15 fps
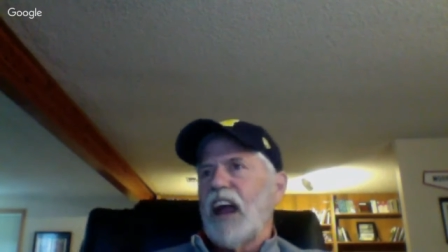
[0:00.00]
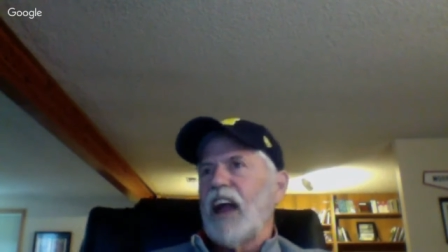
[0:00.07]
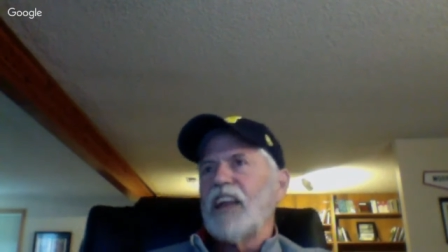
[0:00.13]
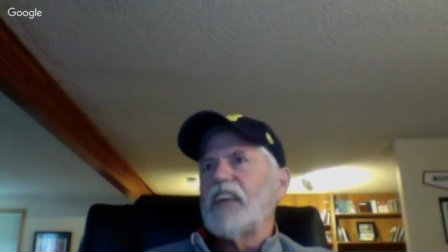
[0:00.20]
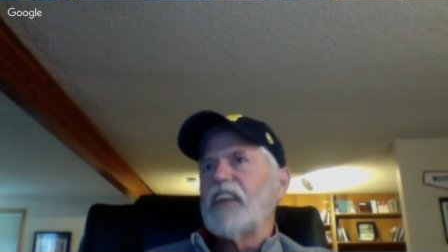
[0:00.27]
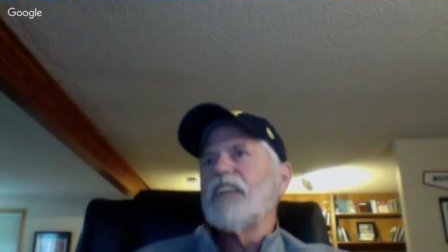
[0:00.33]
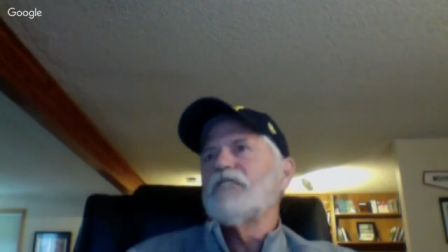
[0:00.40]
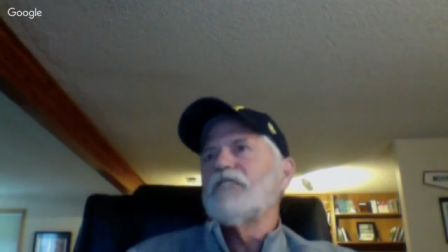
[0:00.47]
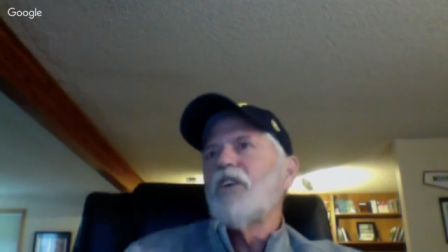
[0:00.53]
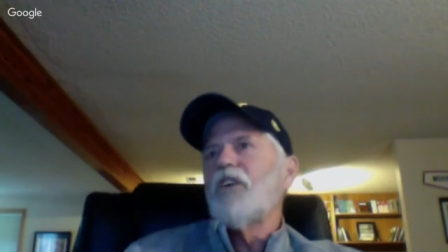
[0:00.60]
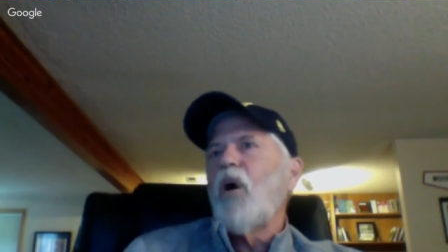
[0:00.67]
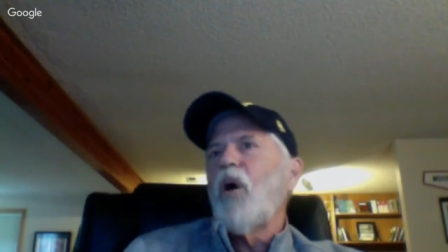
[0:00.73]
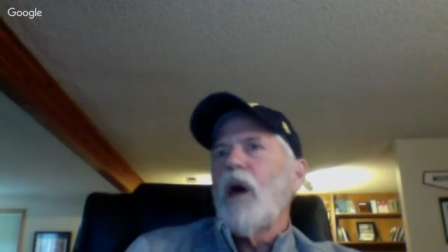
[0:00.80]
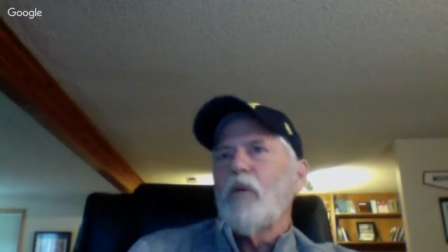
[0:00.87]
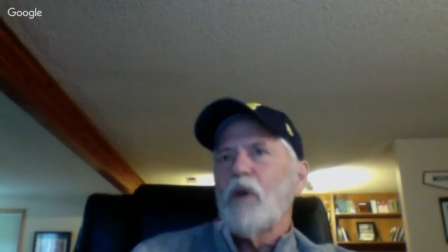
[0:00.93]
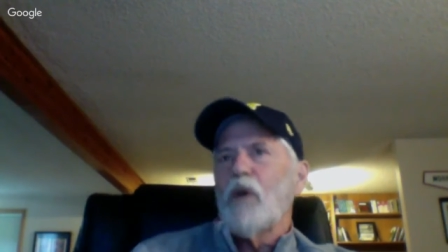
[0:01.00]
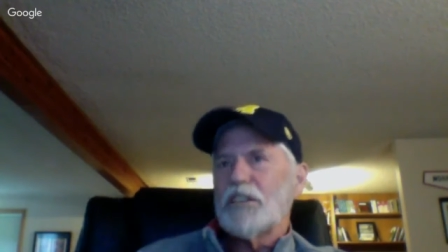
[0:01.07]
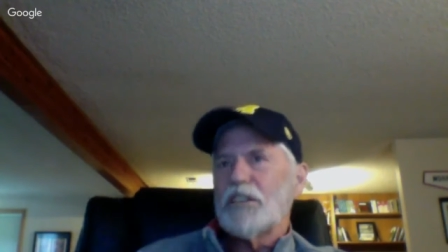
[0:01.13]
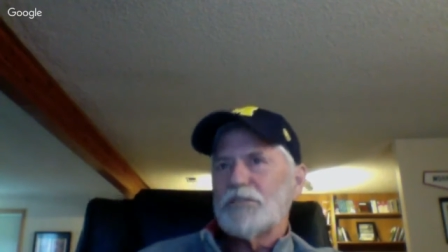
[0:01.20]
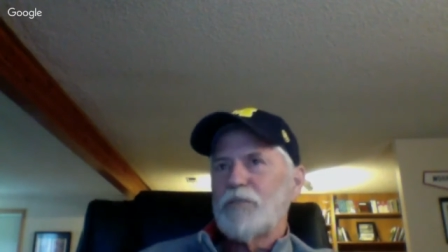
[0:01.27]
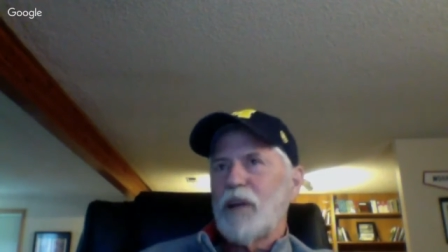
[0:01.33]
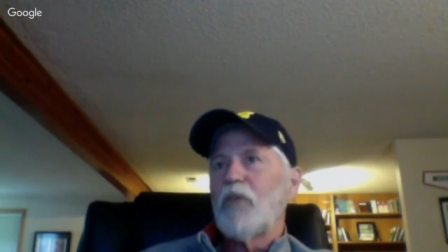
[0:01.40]
I didn't even know I
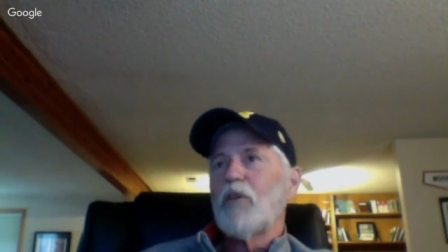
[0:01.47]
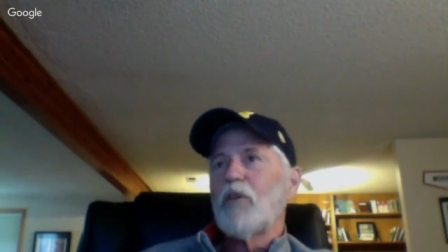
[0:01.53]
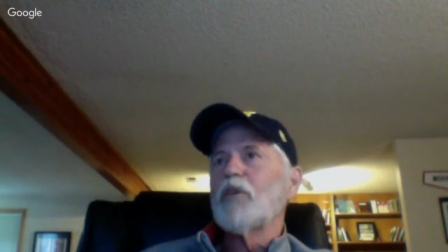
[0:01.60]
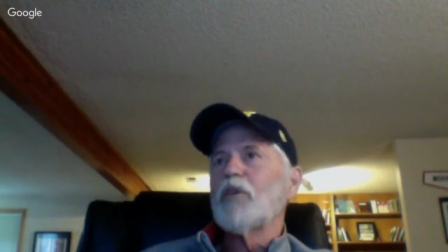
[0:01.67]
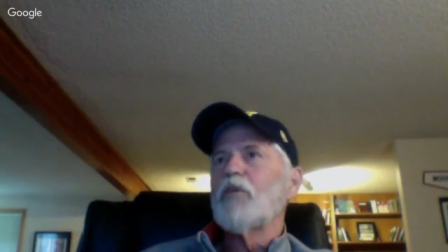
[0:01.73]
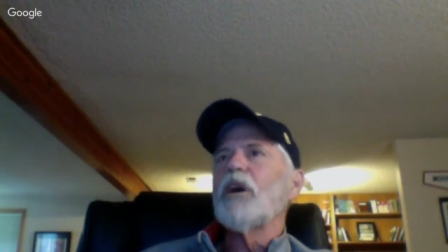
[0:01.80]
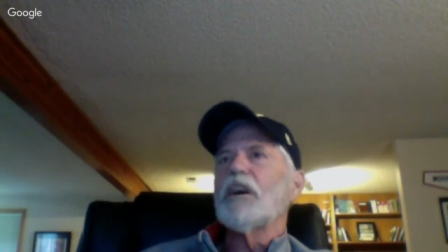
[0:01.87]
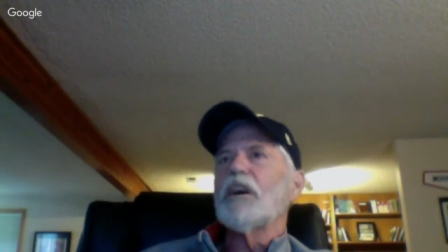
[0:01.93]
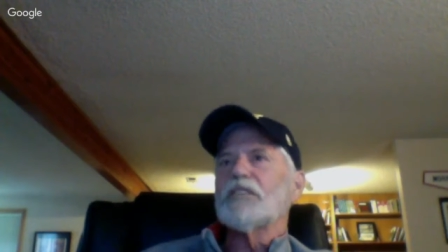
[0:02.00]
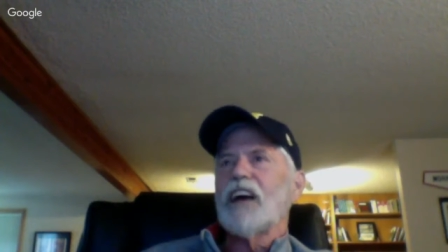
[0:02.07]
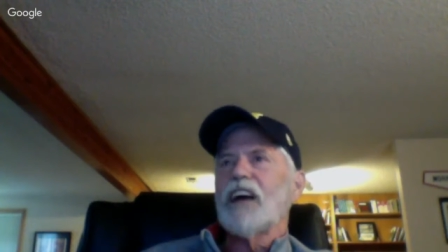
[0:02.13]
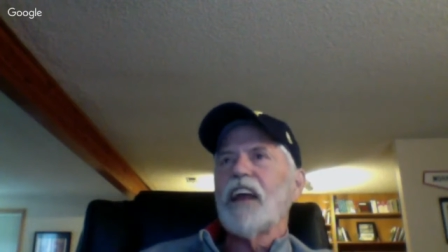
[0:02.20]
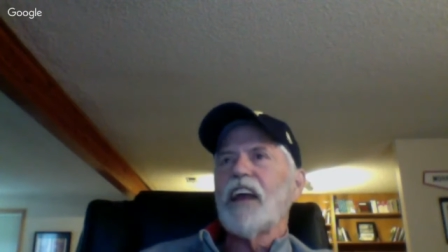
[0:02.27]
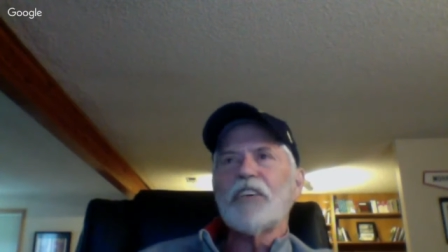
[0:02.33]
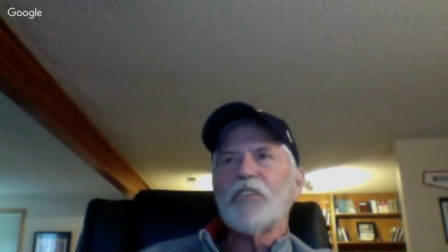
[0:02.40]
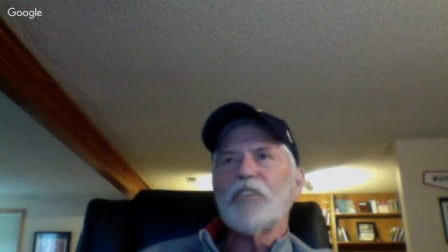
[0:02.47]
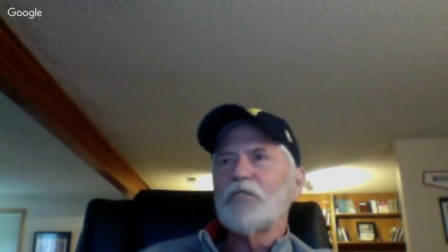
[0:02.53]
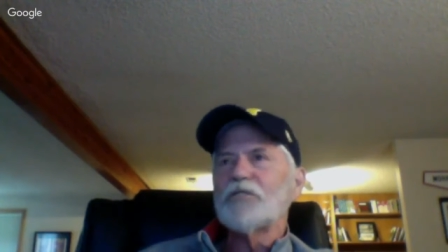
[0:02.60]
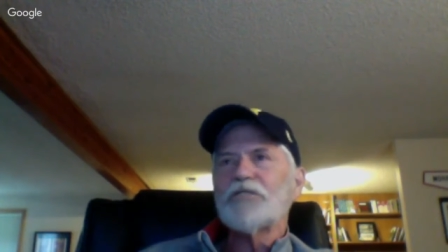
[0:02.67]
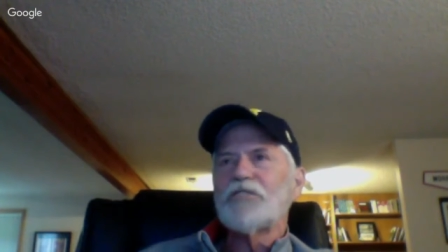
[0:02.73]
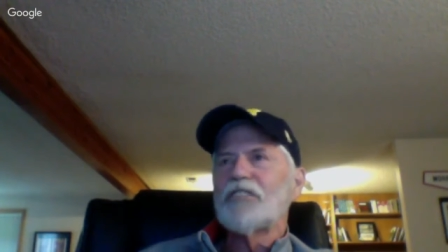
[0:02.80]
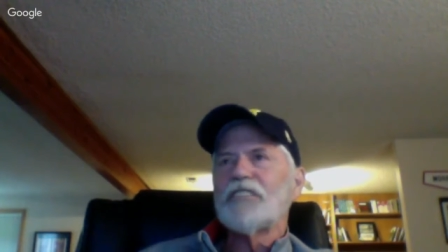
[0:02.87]
was, but I really was. I like
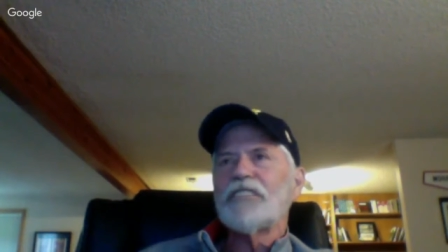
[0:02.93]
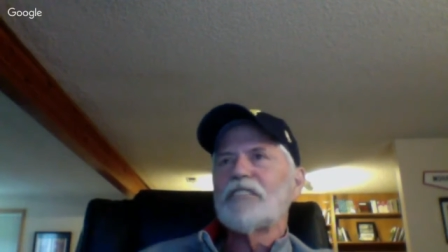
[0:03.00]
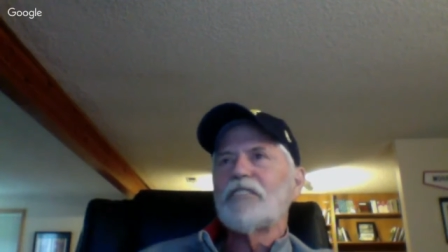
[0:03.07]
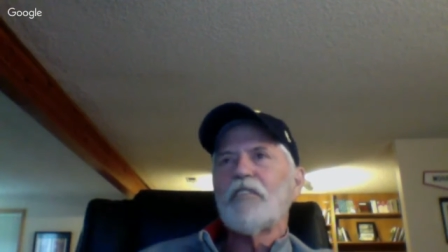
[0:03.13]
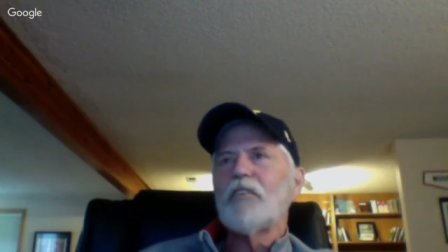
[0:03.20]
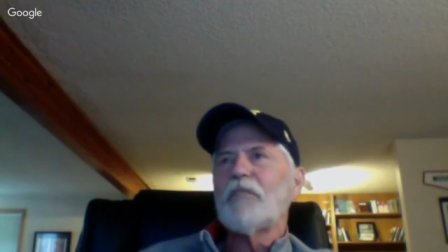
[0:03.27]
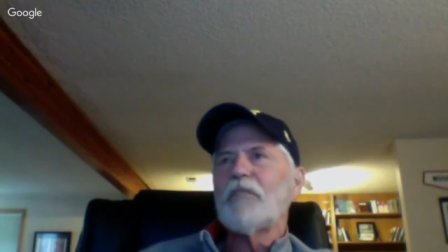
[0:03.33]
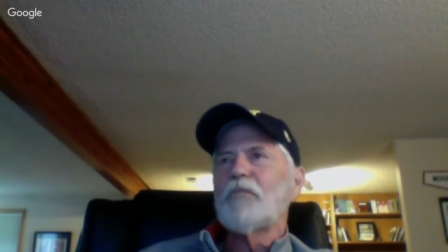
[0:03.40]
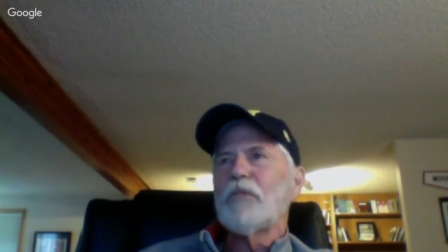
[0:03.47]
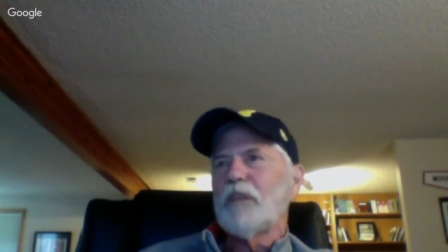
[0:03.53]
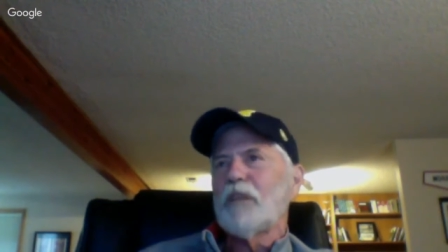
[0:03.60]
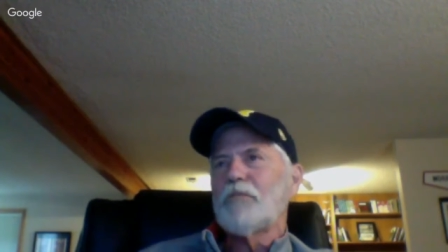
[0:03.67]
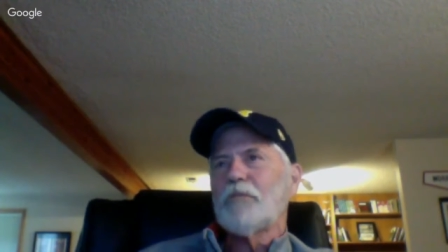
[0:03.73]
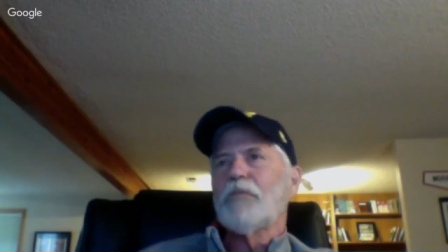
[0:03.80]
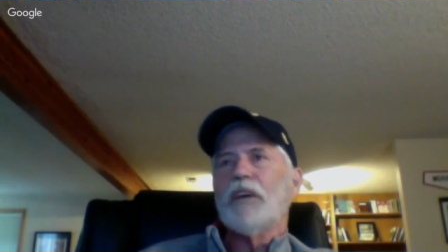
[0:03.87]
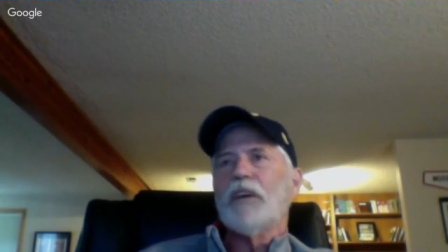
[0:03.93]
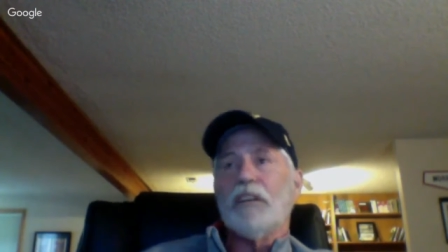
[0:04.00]
girls who didn't put up with me.